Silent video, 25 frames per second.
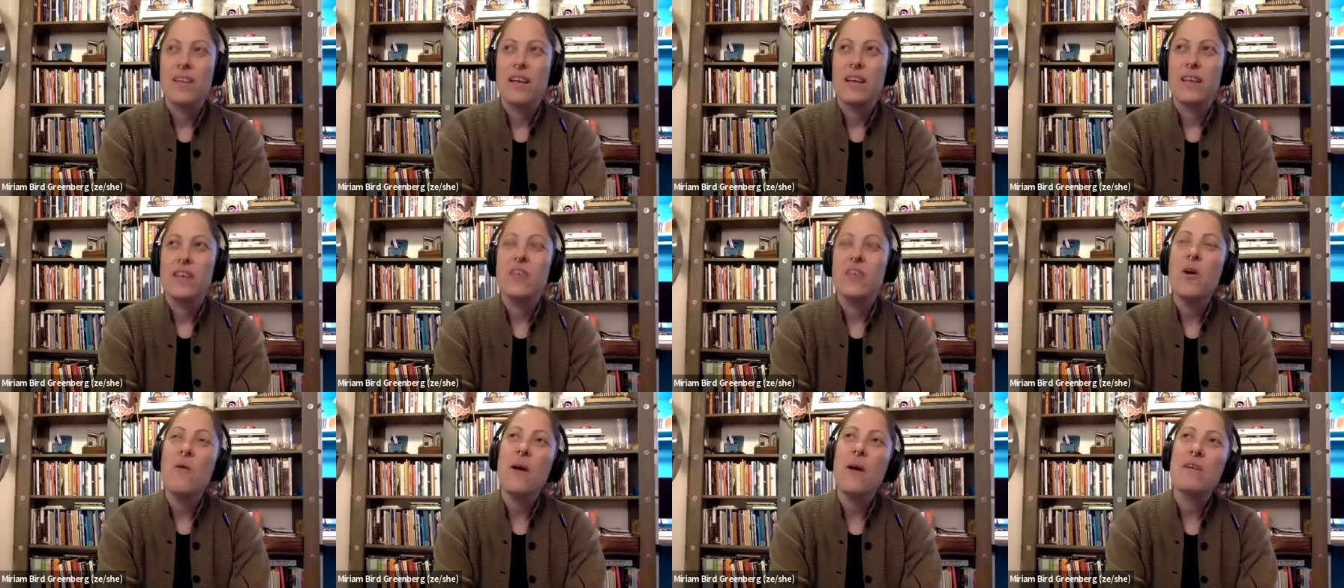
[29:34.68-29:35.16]

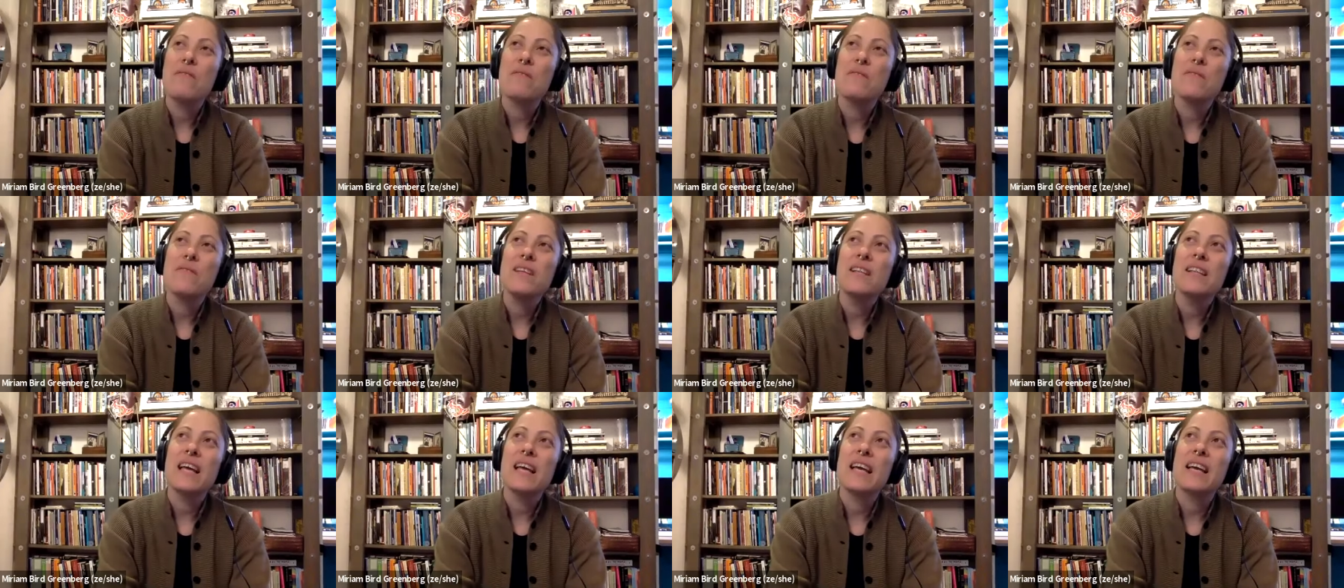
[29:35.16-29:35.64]
you know, I
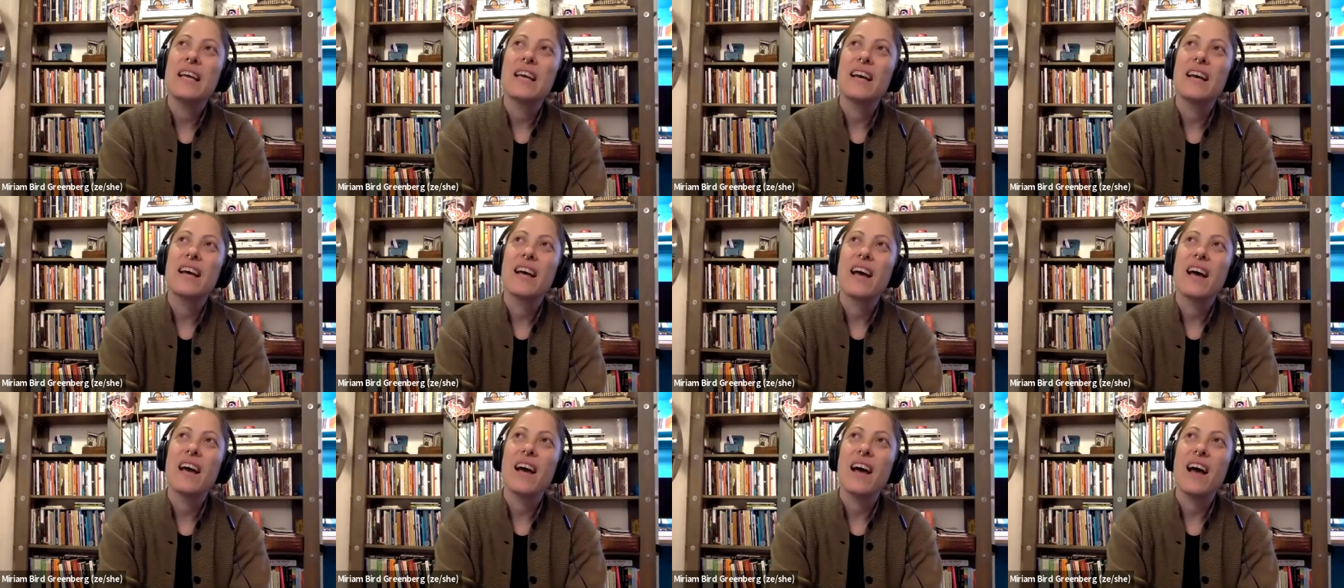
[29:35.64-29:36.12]
feel like
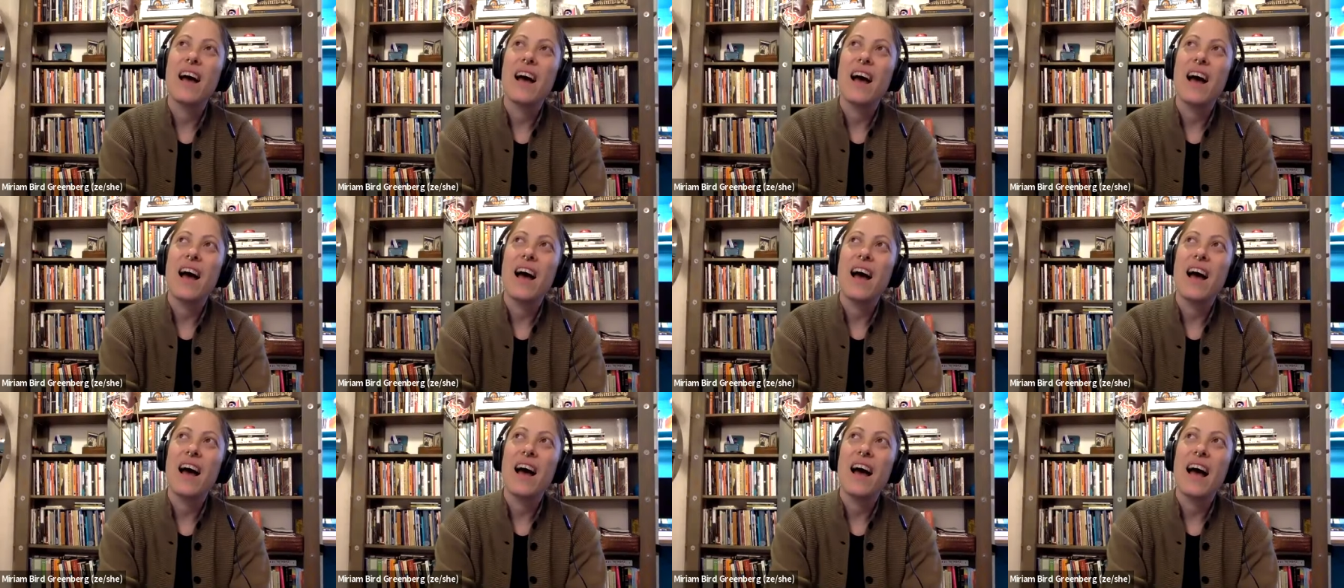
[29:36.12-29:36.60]

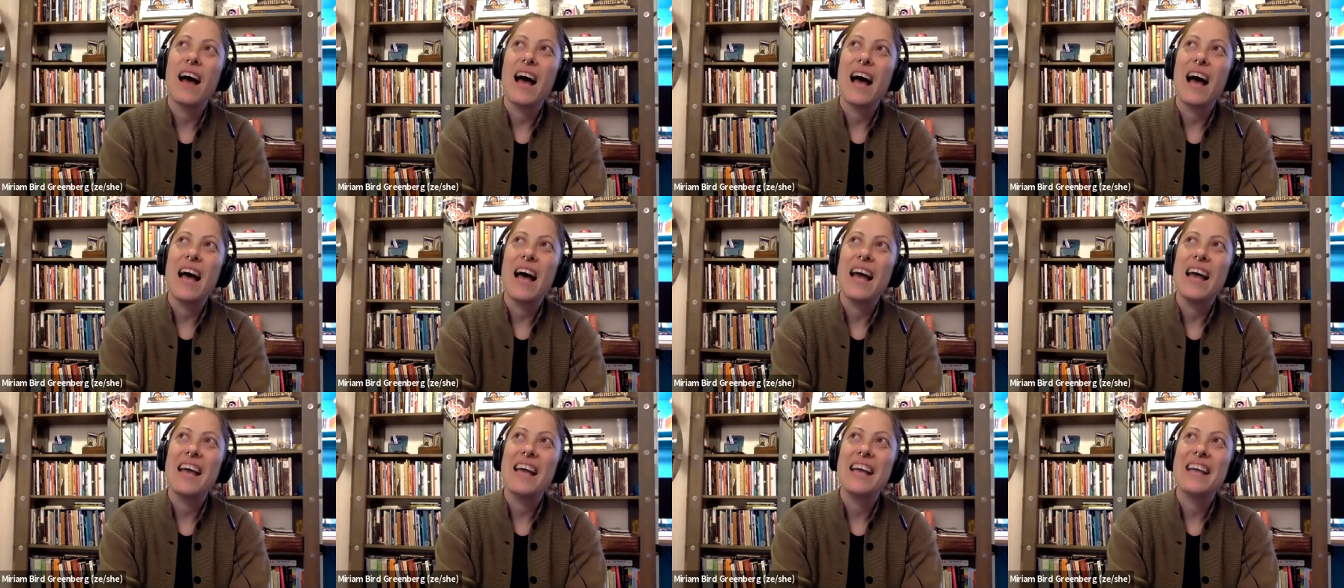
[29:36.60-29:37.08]

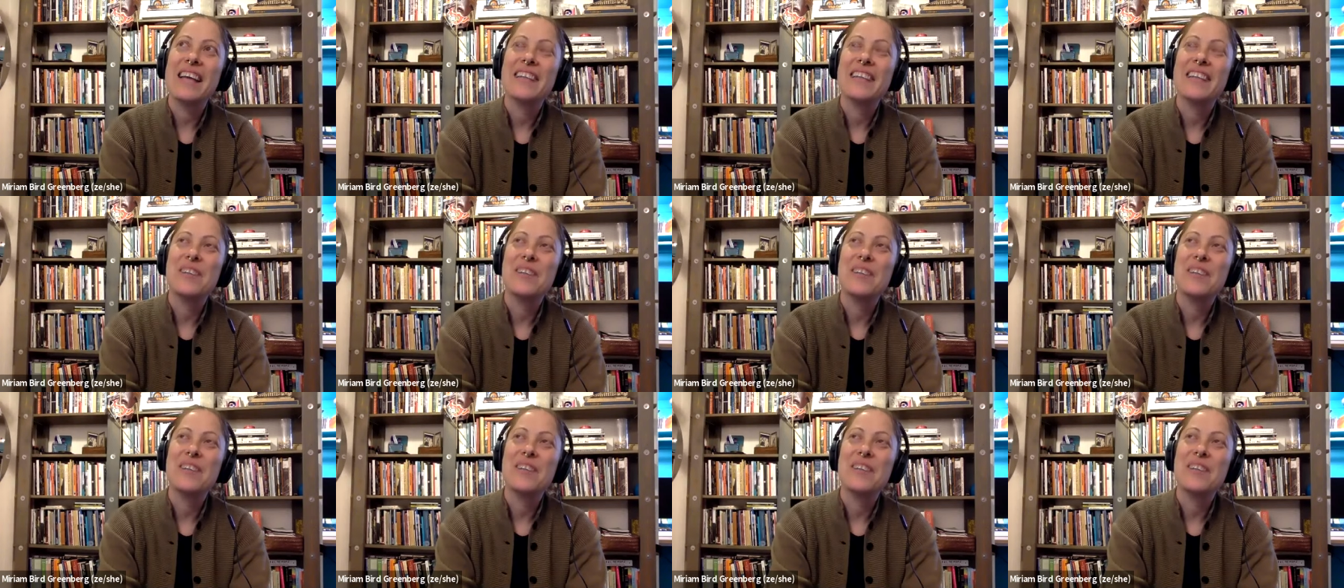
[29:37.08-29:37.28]
I